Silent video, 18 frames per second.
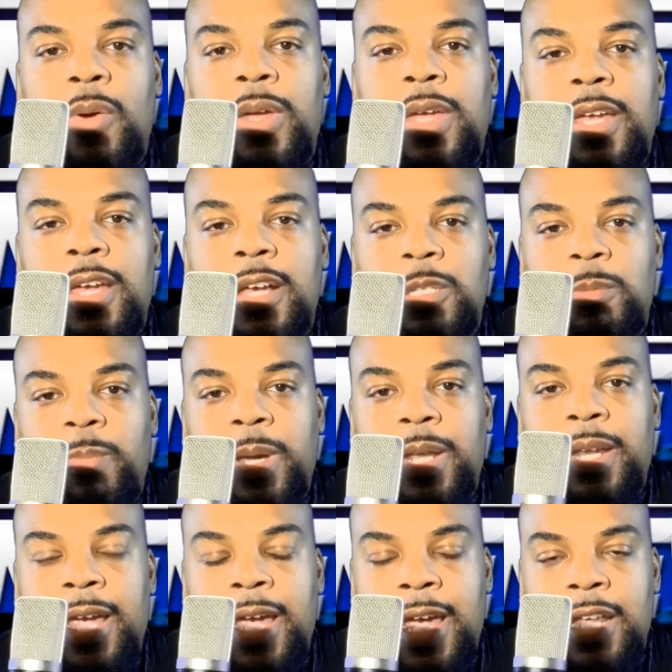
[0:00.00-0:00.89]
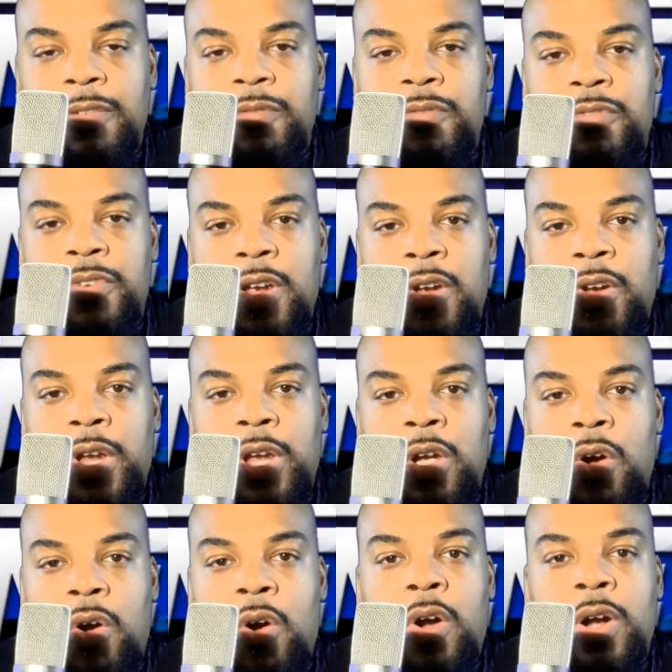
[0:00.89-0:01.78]
he has been hit very
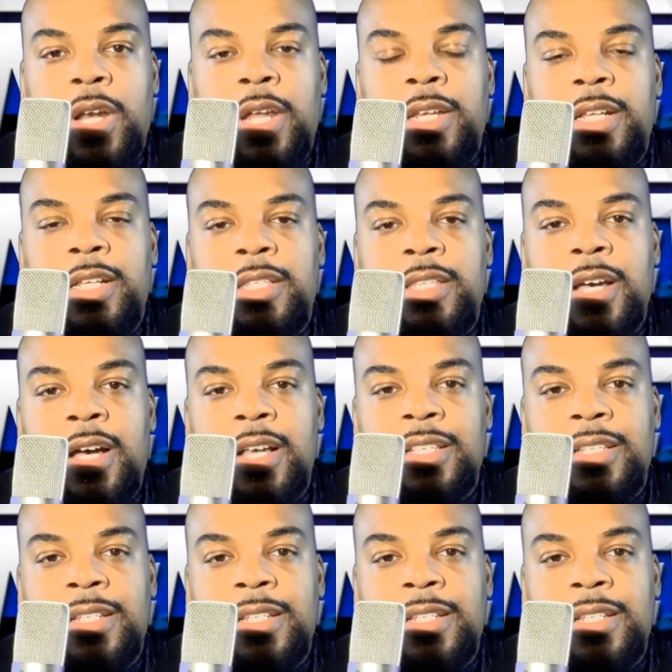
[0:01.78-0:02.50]
hard and he does